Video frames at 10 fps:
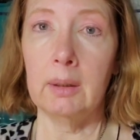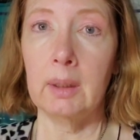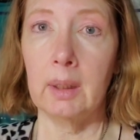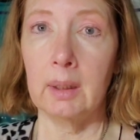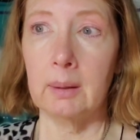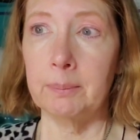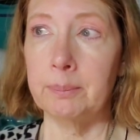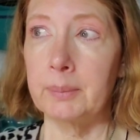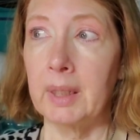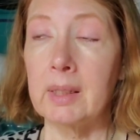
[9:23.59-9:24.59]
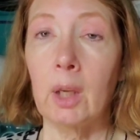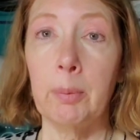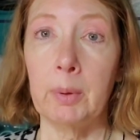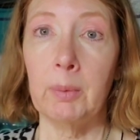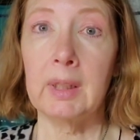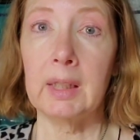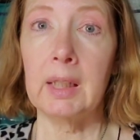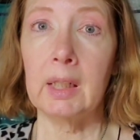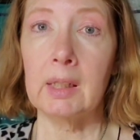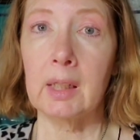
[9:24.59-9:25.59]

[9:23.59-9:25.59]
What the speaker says: but it's helping with the heat.